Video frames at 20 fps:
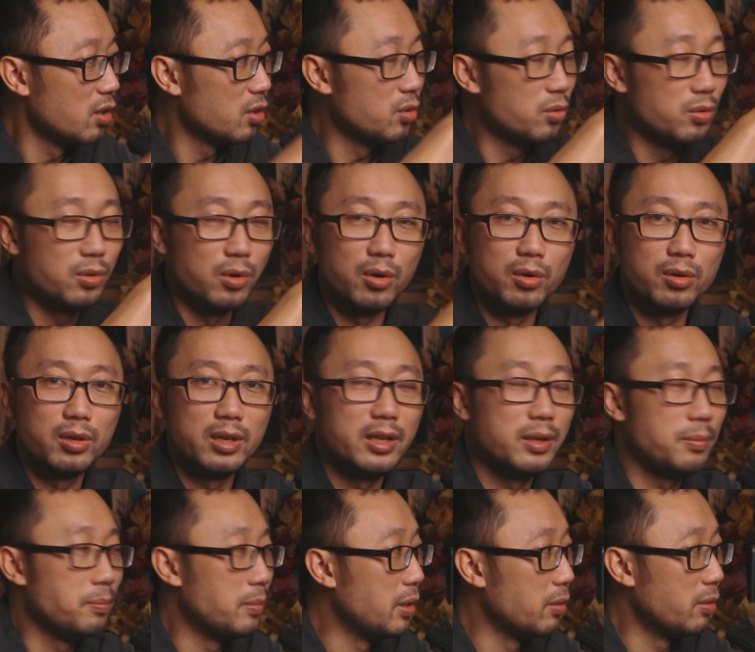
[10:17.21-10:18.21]
to only
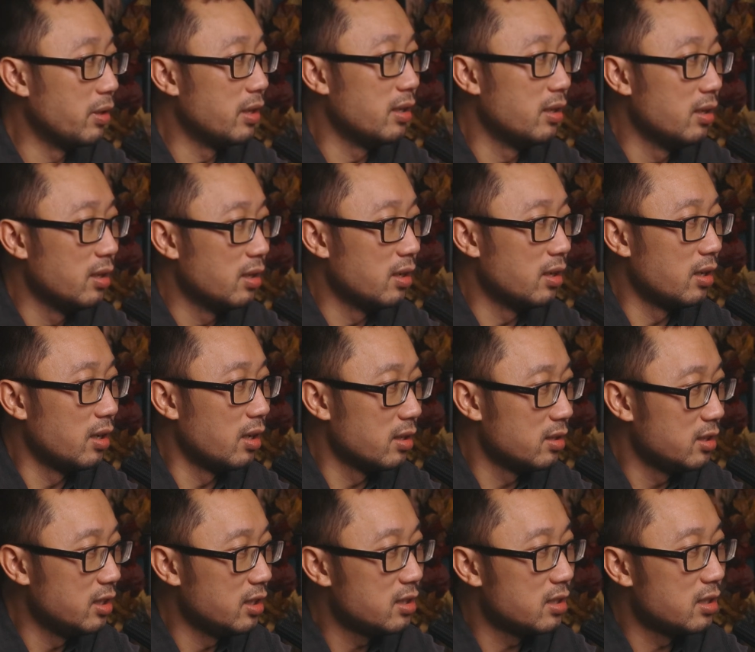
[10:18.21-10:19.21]
building
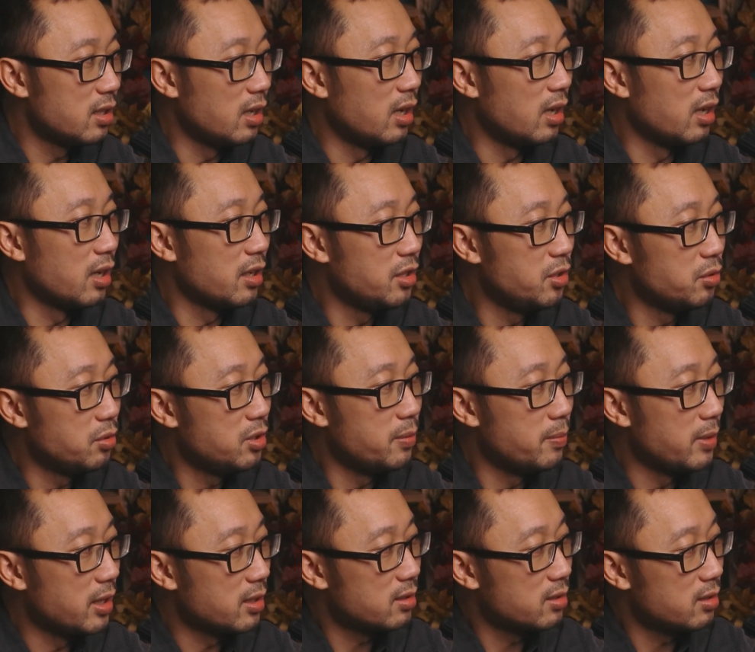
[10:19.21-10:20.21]
this
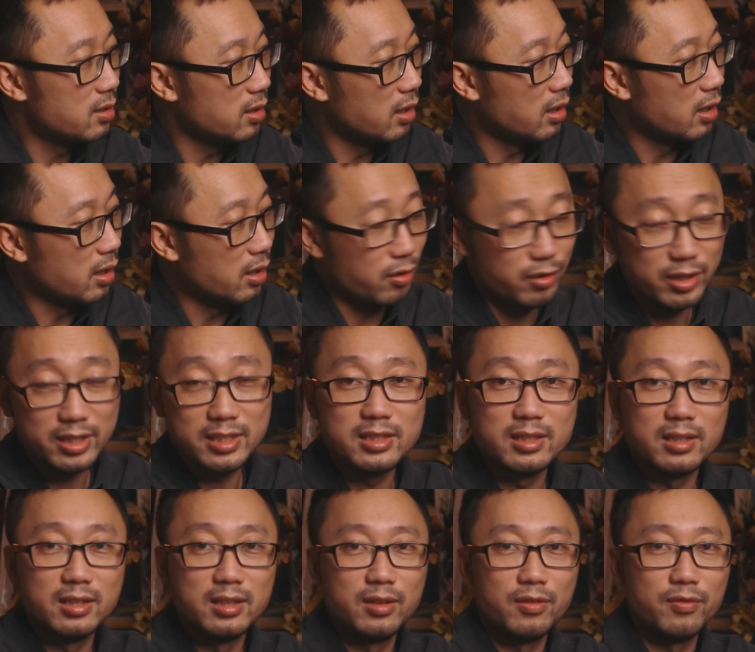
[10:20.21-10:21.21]
ultimate rig
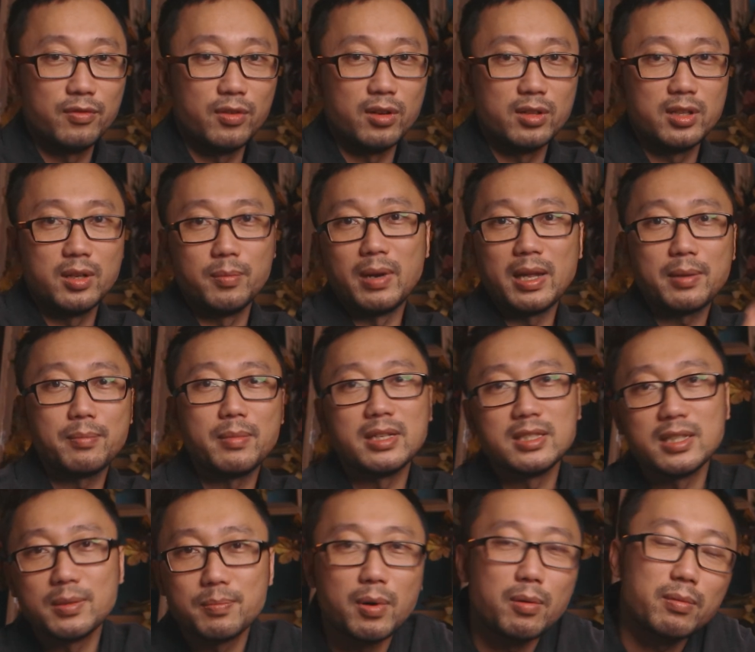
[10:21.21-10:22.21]
for the
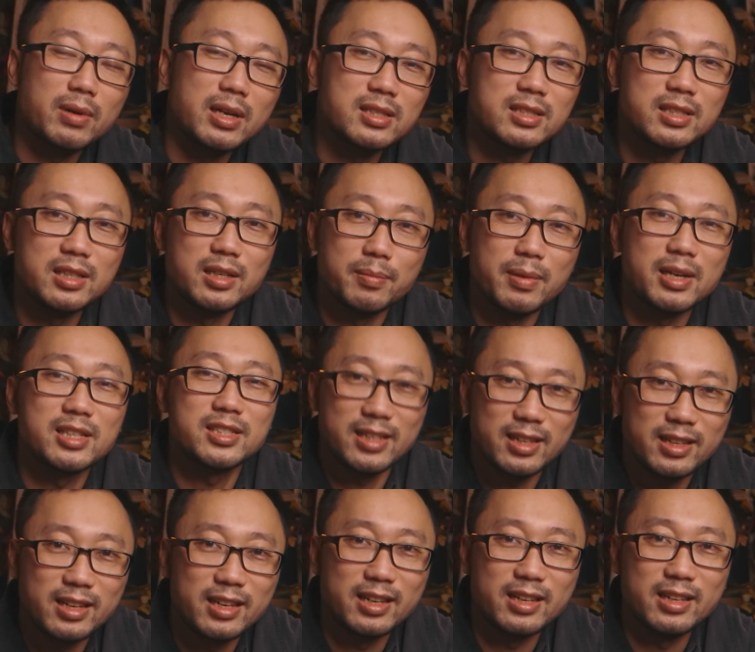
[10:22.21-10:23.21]
Blackmagic Pocket Cinema
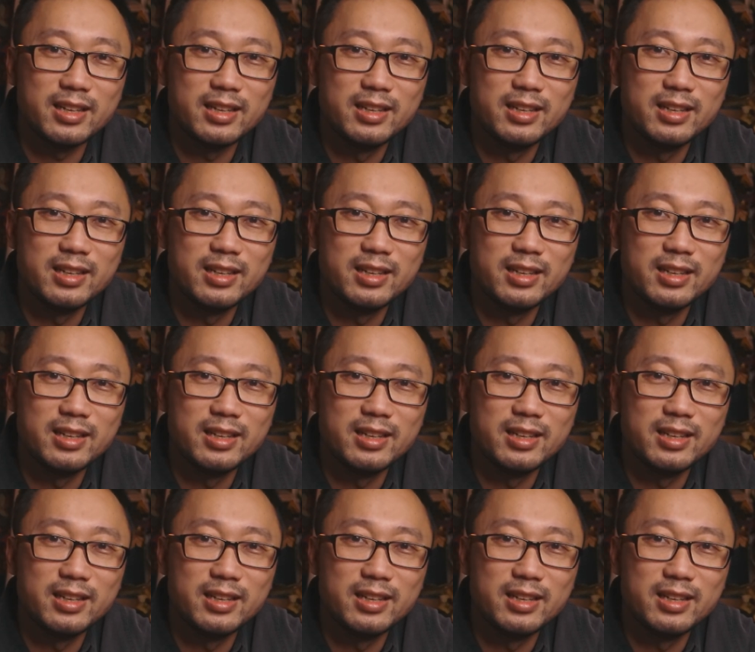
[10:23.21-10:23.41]
6K.